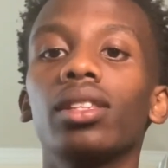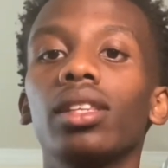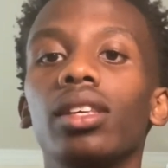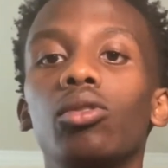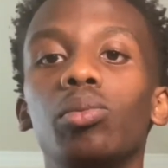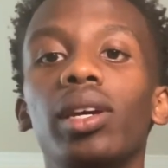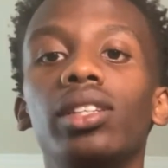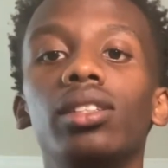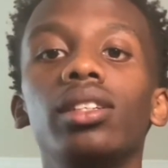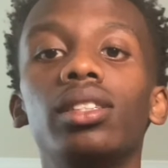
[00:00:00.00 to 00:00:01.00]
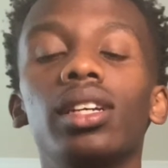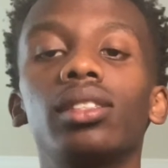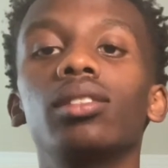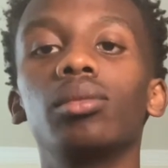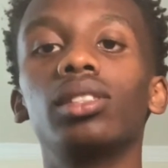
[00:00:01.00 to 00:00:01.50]
he was basically testing
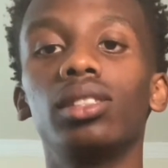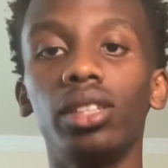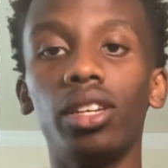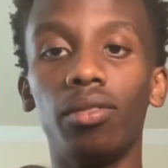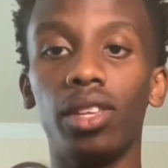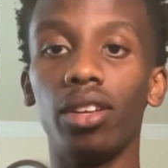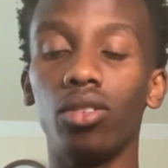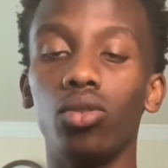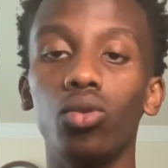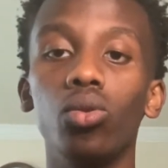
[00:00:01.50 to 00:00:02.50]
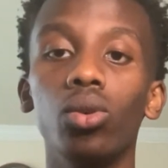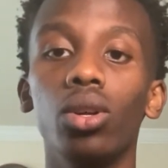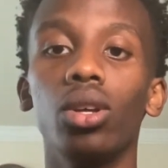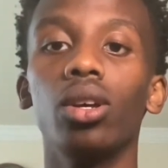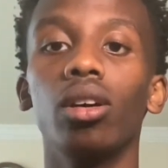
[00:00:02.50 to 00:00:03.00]
them to see if they knew
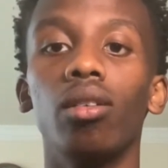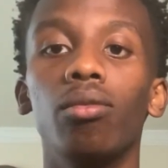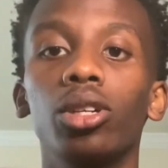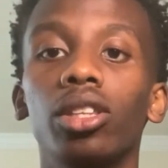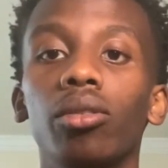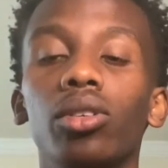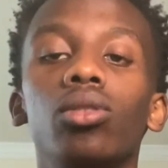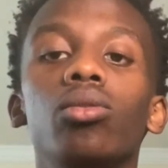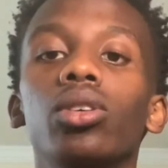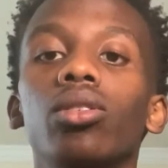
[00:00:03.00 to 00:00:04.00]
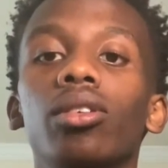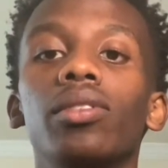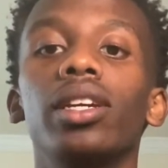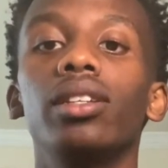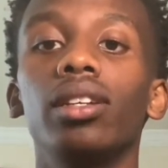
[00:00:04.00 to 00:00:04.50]
of what they were doing or if
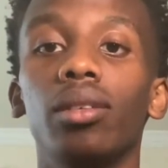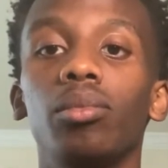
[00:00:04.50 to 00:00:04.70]
they didn't.